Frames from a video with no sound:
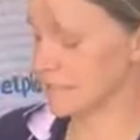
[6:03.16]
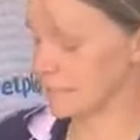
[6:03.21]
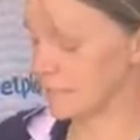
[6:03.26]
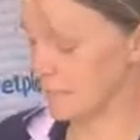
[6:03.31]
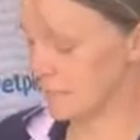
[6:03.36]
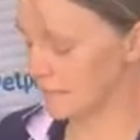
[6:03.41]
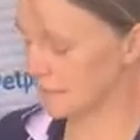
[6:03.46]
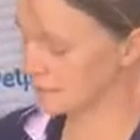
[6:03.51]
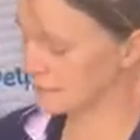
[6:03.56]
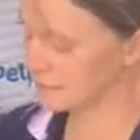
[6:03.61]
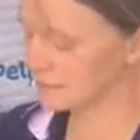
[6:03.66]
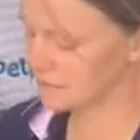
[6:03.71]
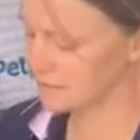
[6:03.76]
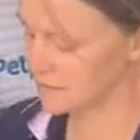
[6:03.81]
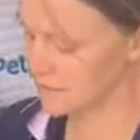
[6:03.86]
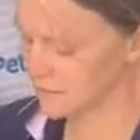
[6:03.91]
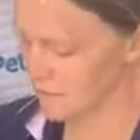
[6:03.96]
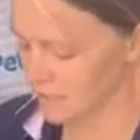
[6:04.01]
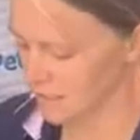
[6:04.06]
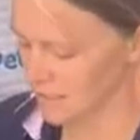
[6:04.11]
of it.
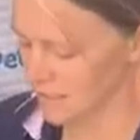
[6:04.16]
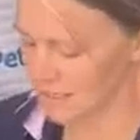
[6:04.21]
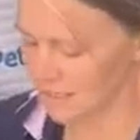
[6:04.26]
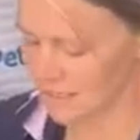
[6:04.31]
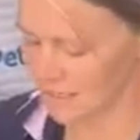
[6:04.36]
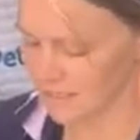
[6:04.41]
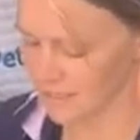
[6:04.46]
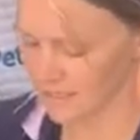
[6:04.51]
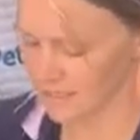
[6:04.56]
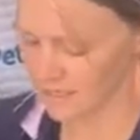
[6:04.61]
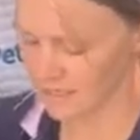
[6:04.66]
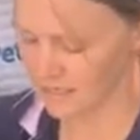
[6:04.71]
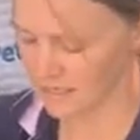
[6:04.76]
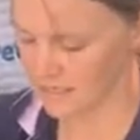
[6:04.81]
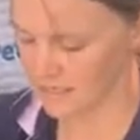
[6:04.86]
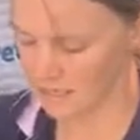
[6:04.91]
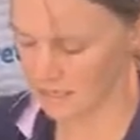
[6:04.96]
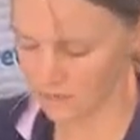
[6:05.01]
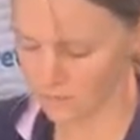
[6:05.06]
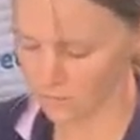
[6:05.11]
And in
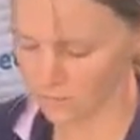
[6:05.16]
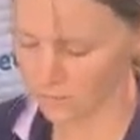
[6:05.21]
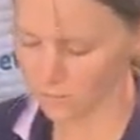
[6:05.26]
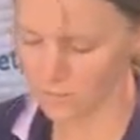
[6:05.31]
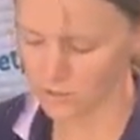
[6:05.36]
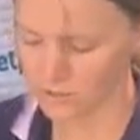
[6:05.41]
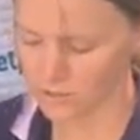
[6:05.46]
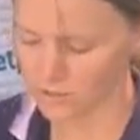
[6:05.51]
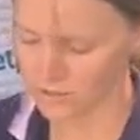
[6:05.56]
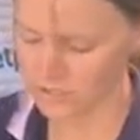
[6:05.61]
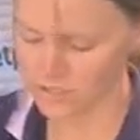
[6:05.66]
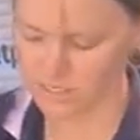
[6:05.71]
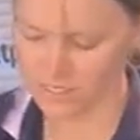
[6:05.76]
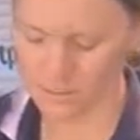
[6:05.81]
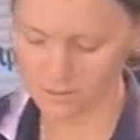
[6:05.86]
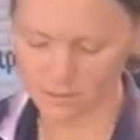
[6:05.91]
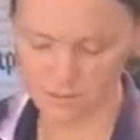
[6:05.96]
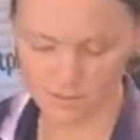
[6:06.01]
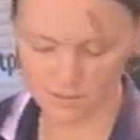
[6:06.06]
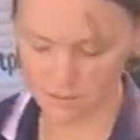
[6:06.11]
here we just
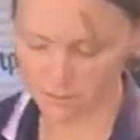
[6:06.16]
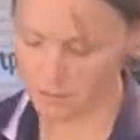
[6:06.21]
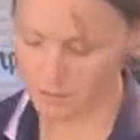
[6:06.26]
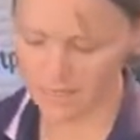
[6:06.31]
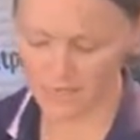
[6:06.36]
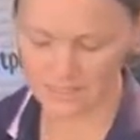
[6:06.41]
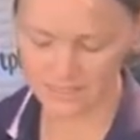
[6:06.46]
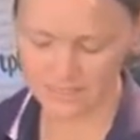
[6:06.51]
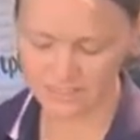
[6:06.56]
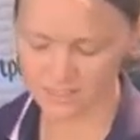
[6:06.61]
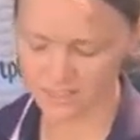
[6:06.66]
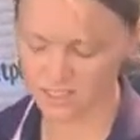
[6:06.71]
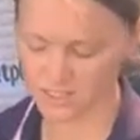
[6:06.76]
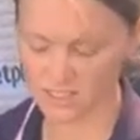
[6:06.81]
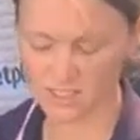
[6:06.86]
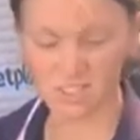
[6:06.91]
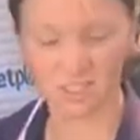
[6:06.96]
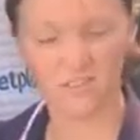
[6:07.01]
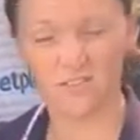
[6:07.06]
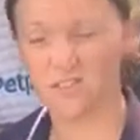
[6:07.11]
keep some
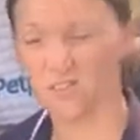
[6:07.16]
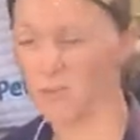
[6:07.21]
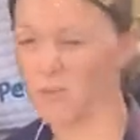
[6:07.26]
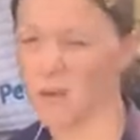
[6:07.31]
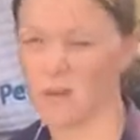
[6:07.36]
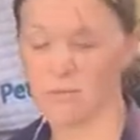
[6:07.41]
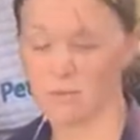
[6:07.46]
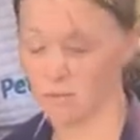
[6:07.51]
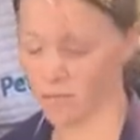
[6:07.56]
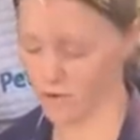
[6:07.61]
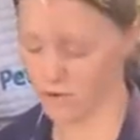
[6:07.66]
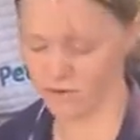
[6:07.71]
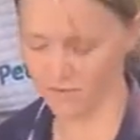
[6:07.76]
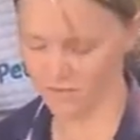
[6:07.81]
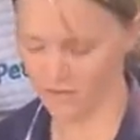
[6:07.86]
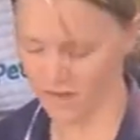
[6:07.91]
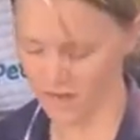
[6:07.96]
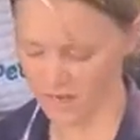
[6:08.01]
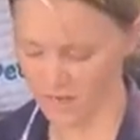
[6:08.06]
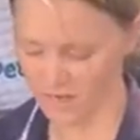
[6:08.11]
plasters, a few
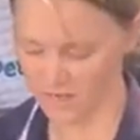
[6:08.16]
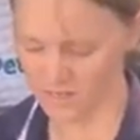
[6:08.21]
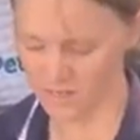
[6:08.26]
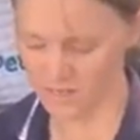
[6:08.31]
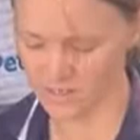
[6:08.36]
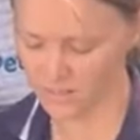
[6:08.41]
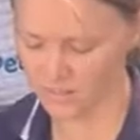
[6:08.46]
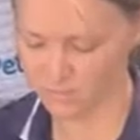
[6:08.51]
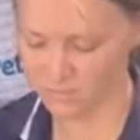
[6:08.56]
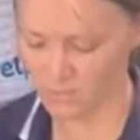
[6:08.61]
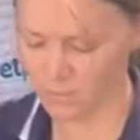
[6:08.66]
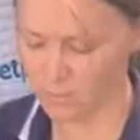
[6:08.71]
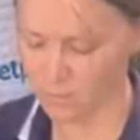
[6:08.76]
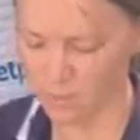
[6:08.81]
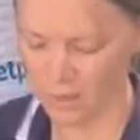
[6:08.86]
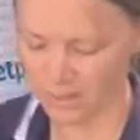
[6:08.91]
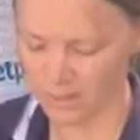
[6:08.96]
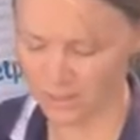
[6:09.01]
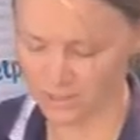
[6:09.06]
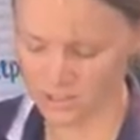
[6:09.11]
ibuprofen, some little
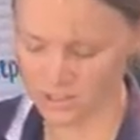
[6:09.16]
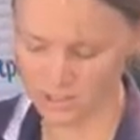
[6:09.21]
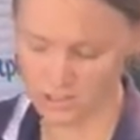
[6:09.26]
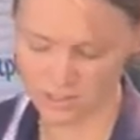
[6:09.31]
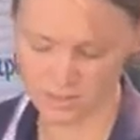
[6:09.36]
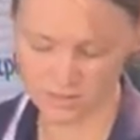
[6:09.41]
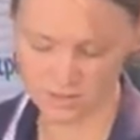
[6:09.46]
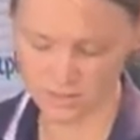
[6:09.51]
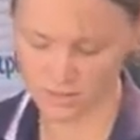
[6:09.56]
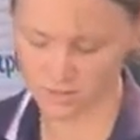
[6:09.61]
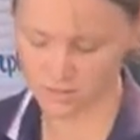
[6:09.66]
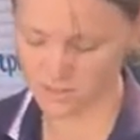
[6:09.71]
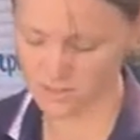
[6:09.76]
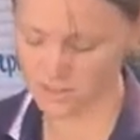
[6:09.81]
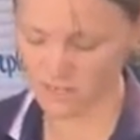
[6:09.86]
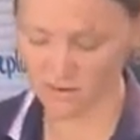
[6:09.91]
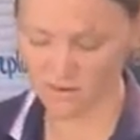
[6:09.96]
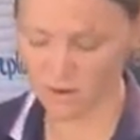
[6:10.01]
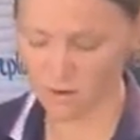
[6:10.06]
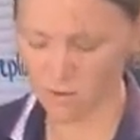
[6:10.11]
bandages and some
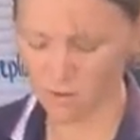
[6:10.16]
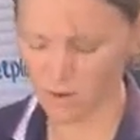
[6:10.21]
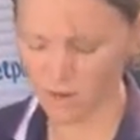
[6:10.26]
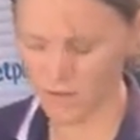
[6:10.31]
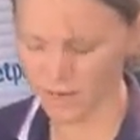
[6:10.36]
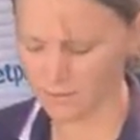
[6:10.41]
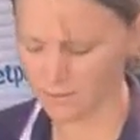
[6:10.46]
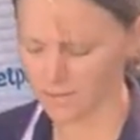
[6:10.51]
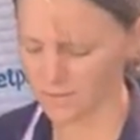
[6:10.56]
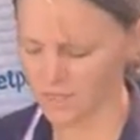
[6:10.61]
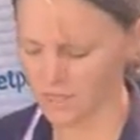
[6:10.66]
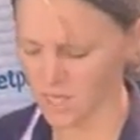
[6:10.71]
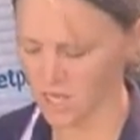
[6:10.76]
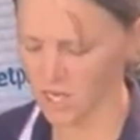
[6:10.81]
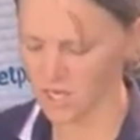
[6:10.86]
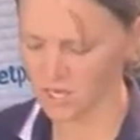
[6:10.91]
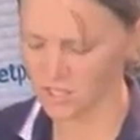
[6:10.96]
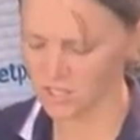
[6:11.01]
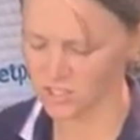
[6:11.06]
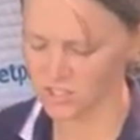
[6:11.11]
sterile wipes,
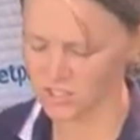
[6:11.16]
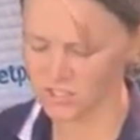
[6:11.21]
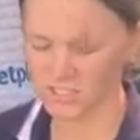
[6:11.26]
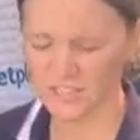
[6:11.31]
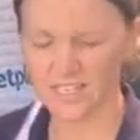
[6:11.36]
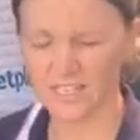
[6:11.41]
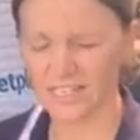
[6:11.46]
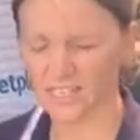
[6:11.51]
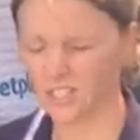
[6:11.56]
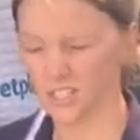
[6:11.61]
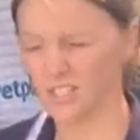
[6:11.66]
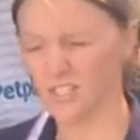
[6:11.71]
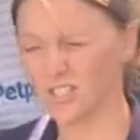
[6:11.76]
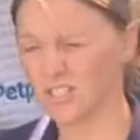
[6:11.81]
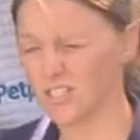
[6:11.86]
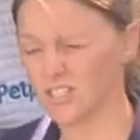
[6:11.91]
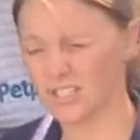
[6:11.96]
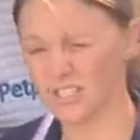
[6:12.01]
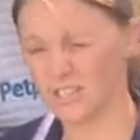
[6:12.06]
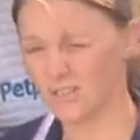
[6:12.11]
just in case you cut
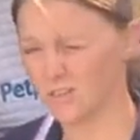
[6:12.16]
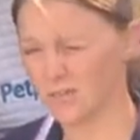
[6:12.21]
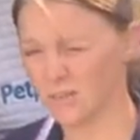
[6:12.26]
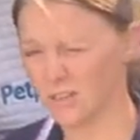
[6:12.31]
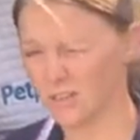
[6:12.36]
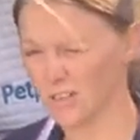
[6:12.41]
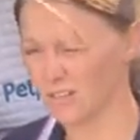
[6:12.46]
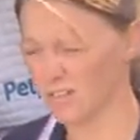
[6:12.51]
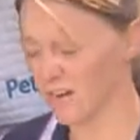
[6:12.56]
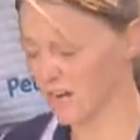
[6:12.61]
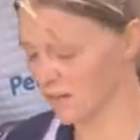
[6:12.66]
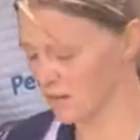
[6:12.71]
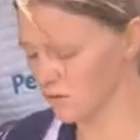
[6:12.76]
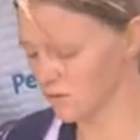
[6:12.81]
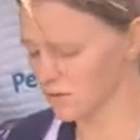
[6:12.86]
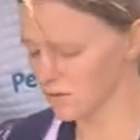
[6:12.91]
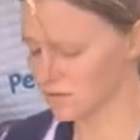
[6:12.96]
yourself while you're out.